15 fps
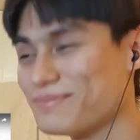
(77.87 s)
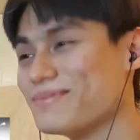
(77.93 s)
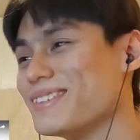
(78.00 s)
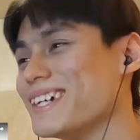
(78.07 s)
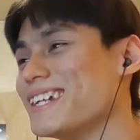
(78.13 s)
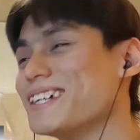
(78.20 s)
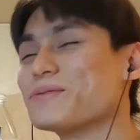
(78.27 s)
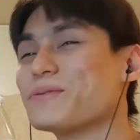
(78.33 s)

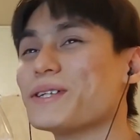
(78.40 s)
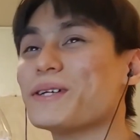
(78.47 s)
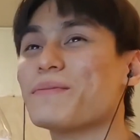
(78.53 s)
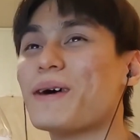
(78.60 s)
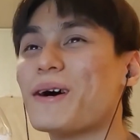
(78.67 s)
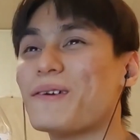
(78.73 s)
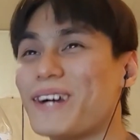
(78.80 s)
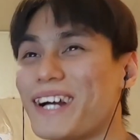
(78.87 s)
it is within
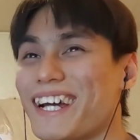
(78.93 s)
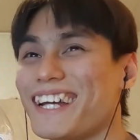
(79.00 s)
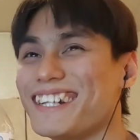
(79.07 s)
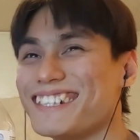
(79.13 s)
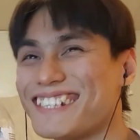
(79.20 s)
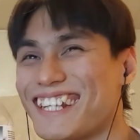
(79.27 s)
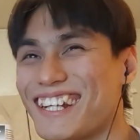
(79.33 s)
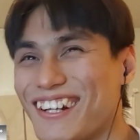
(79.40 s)
my right
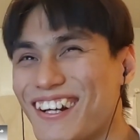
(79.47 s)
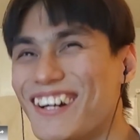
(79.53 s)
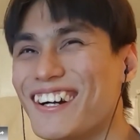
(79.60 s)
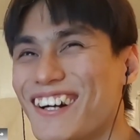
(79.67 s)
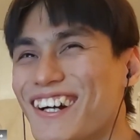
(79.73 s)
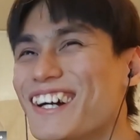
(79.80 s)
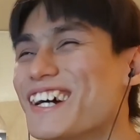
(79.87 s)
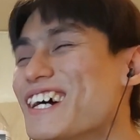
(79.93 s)

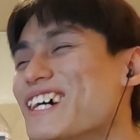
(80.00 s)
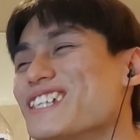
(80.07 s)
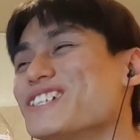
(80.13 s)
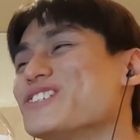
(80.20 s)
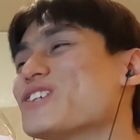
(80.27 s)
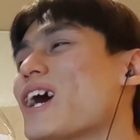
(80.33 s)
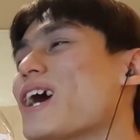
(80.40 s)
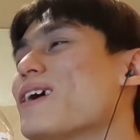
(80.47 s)
to
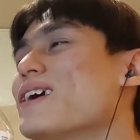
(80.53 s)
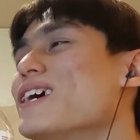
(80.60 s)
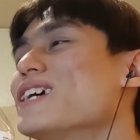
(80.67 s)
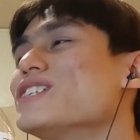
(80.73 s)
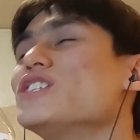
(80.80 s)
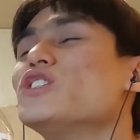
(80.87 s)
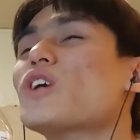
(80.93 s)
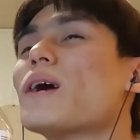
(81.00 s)

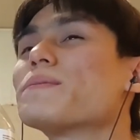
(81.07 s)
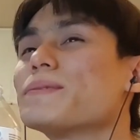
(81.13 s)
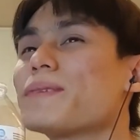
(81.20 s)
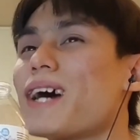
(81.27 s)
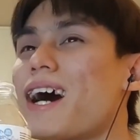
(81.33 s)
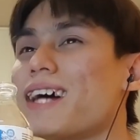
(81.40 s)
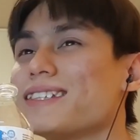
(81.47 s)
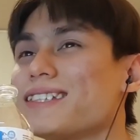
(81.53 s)
drop some
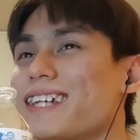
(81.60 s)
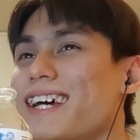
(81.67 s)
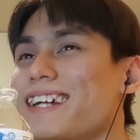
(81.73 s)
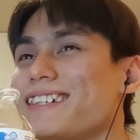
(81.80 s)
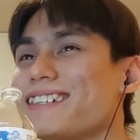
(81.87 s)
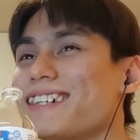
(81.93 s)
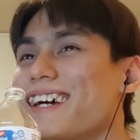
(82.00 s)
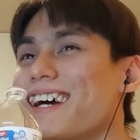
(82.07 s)
content,
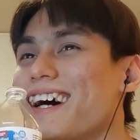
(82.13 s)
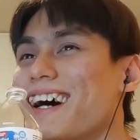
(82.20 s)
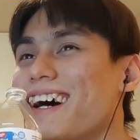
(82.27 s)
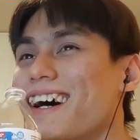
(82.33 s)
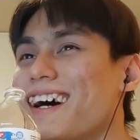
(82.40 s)
you